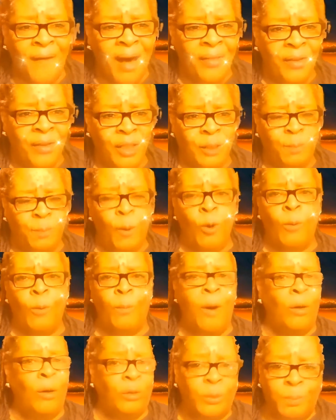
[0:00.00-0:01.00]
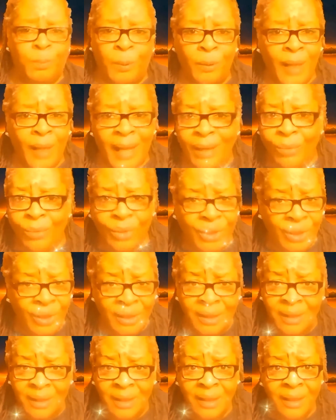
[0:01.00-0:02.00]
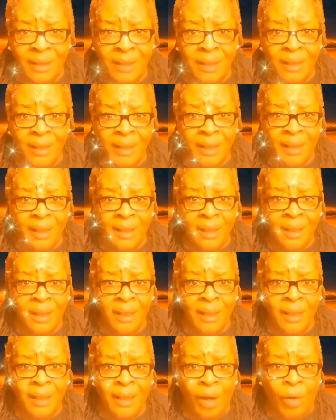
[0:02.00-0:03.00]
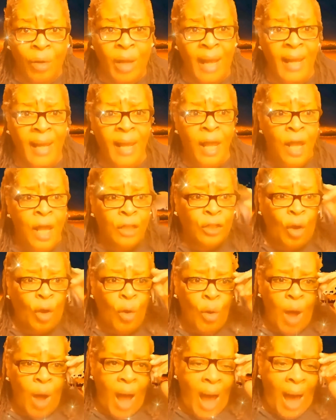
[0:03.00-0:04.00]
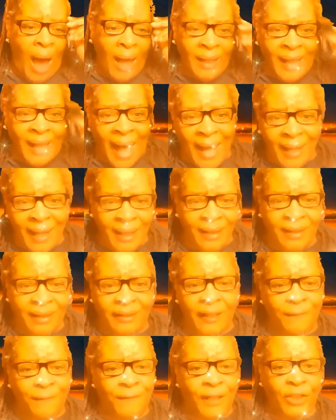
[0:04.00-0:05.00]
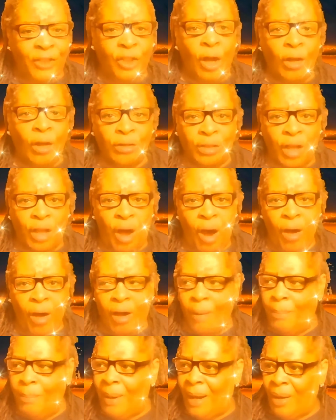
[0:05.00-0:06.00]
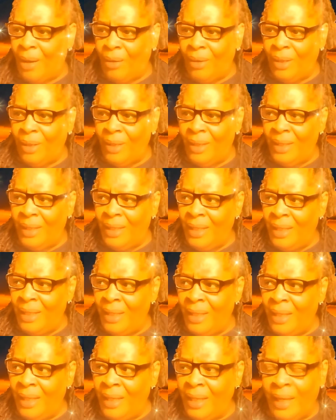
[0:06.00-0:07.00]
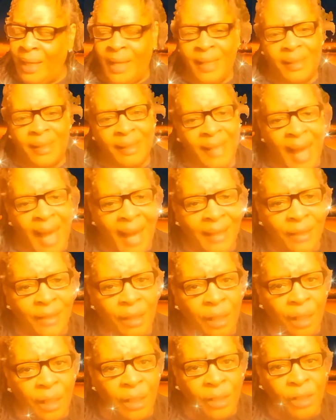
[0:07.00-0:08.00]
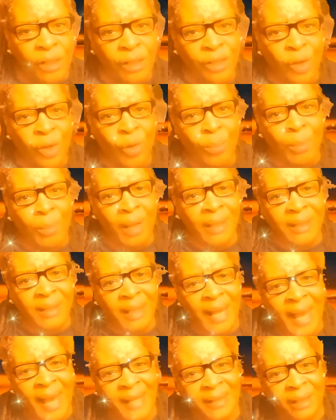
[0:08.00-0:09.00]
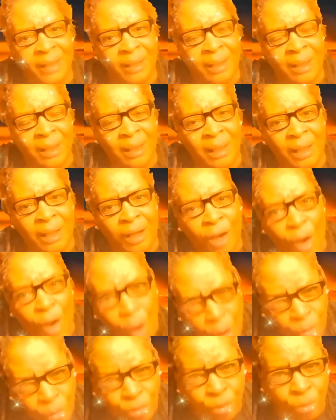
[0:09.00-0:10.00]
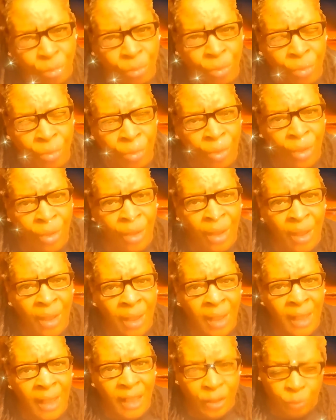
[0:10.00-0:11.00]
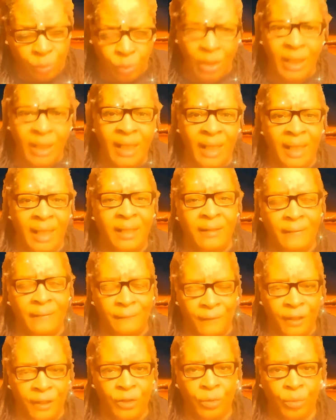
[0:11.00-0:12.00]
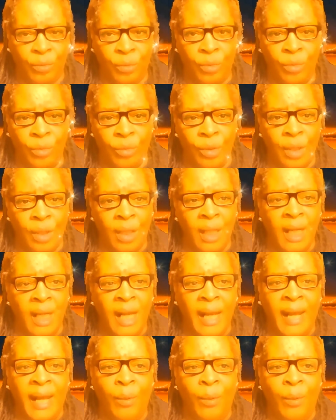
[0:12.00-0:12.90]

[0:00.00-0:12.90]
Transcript: My father spoke multiple languages. Okay? So a lot of this stuff that y'all talk about is not so much as a cultural, it's really individual.